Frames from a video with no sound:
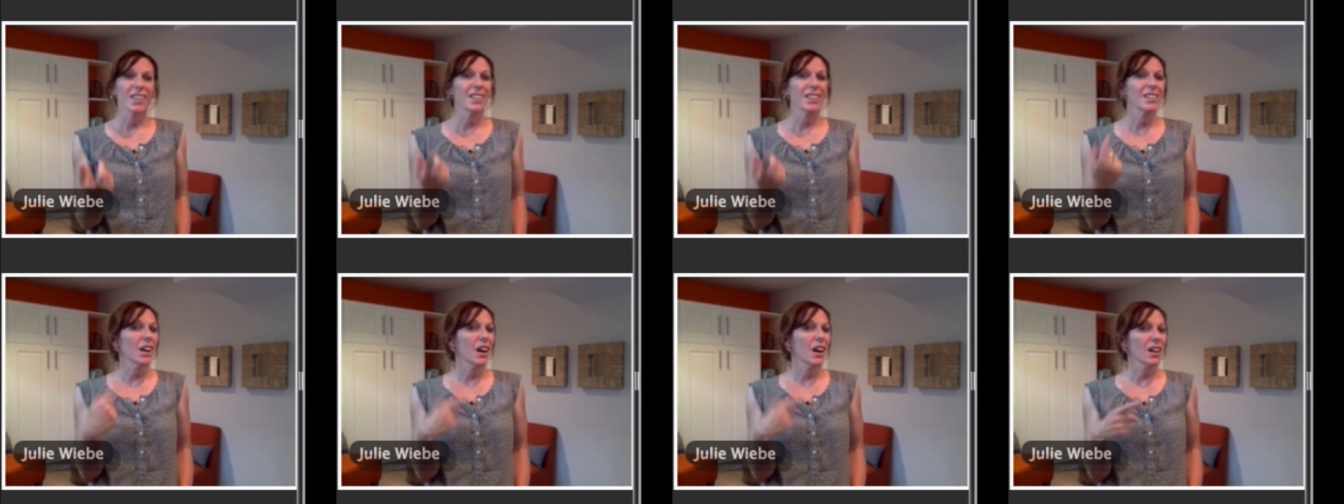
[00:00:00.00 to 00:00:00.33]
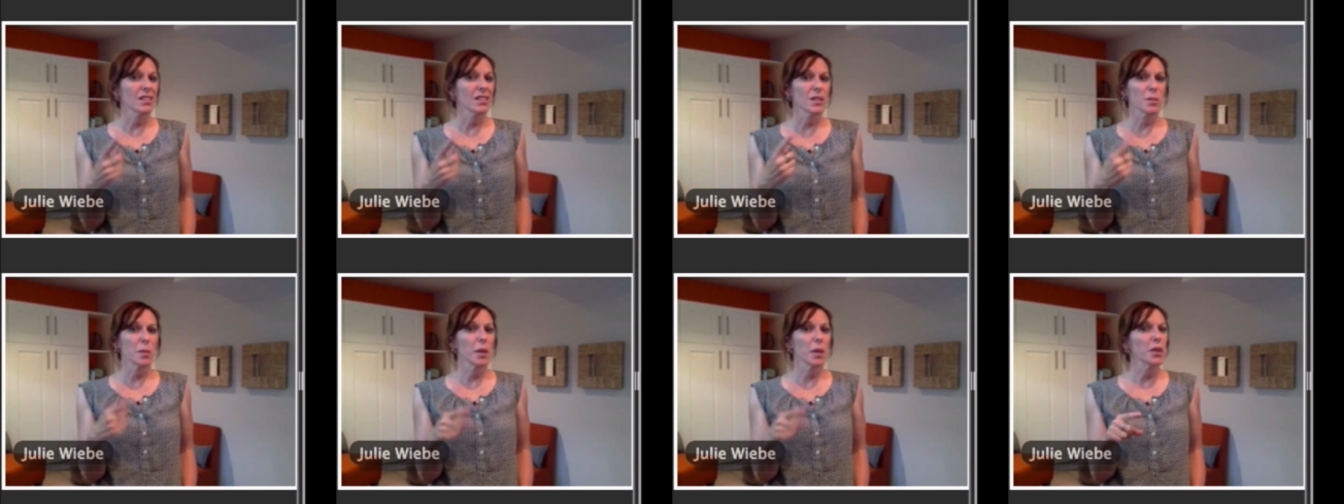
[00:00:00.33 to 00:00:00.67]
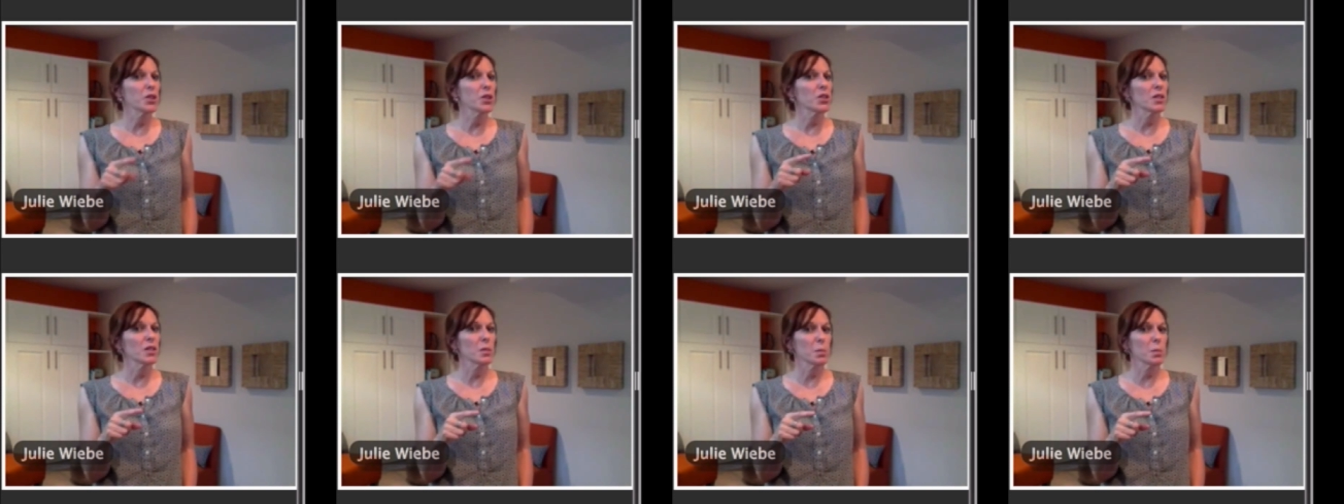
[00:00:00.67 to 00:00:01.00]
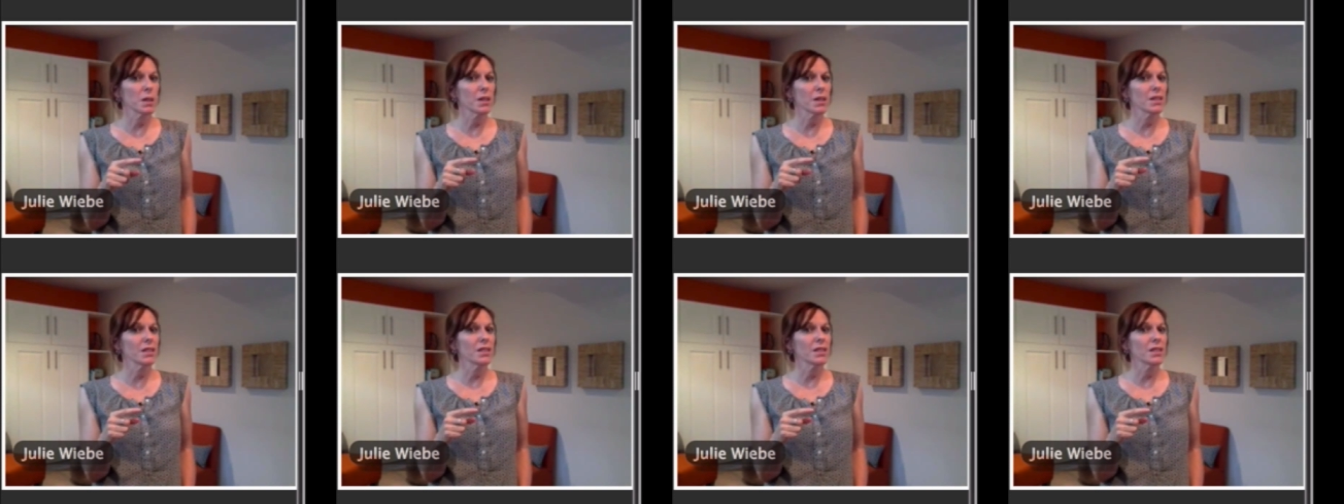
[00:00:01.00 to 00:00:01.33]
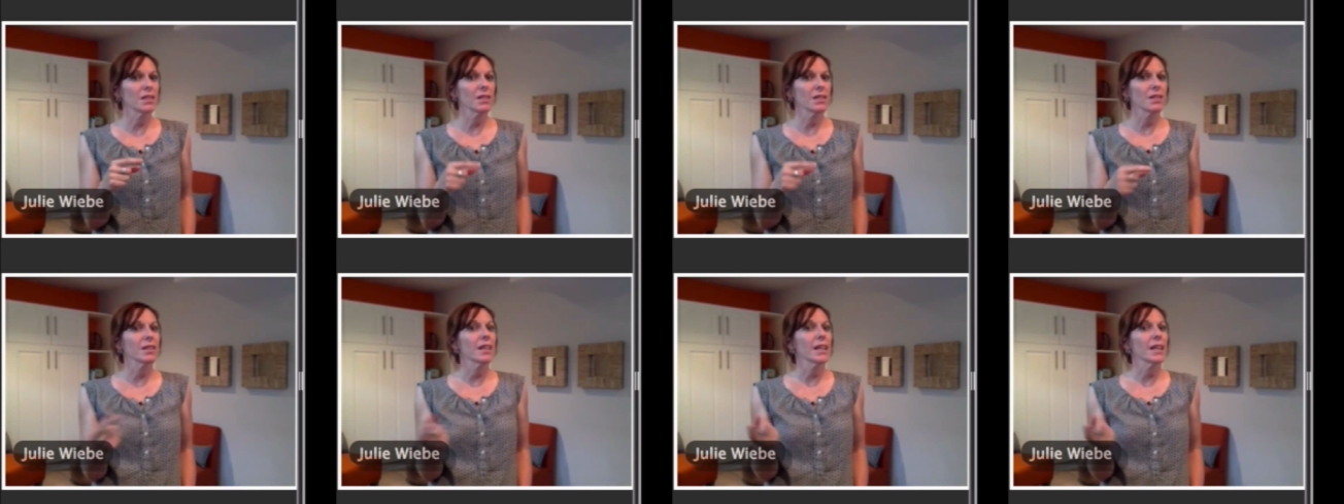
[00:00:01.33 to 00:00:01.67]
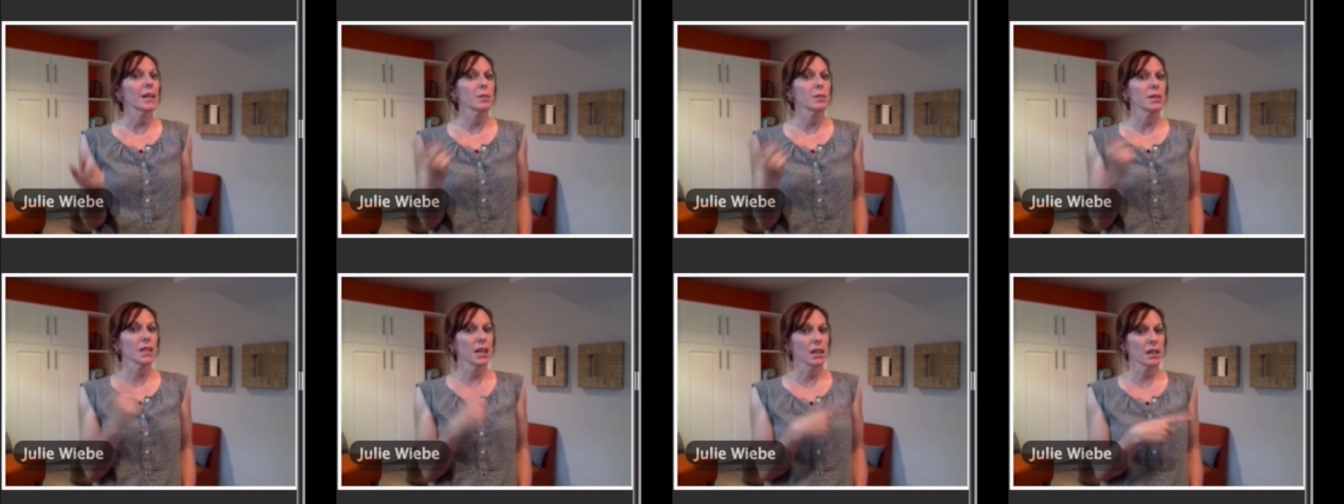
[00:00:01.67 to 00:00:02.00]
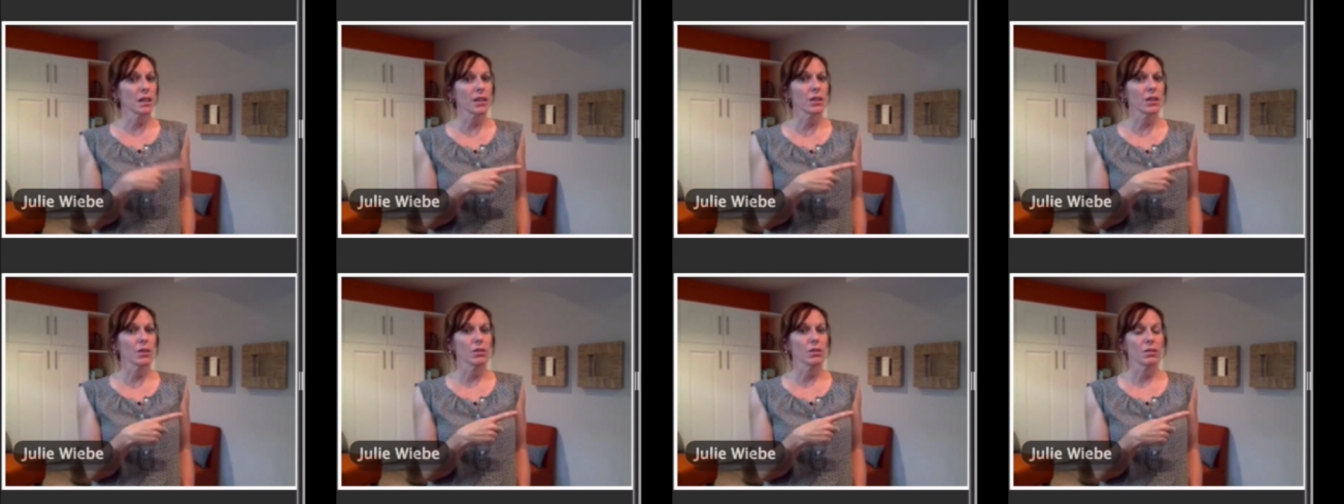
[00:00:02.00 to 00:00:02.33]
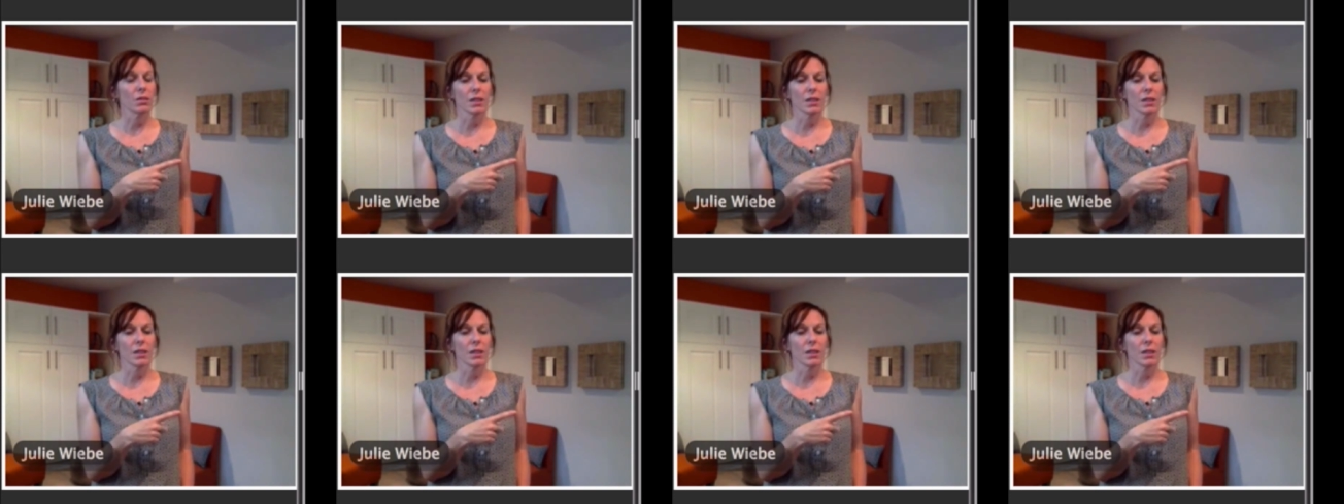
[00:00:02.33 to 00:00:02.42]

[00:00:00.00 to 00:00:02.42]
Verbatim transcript: constipation is a big deal, and I'm telling you,